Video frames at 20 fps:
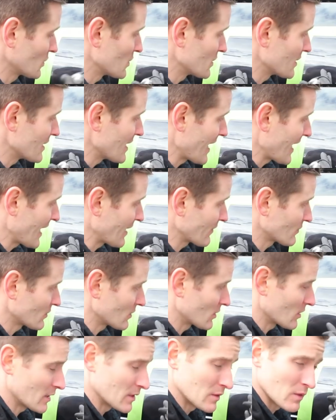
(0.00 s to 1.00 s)
you the
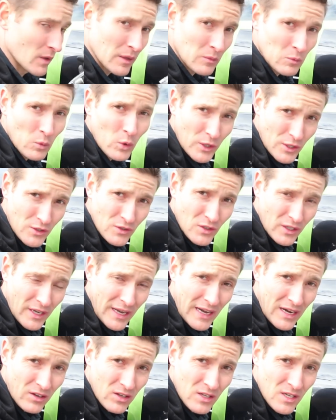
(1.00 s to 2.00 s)
after and what it took
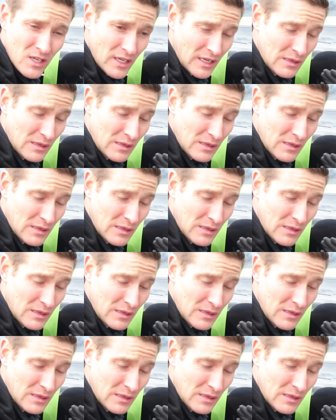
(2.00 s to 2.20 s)
out,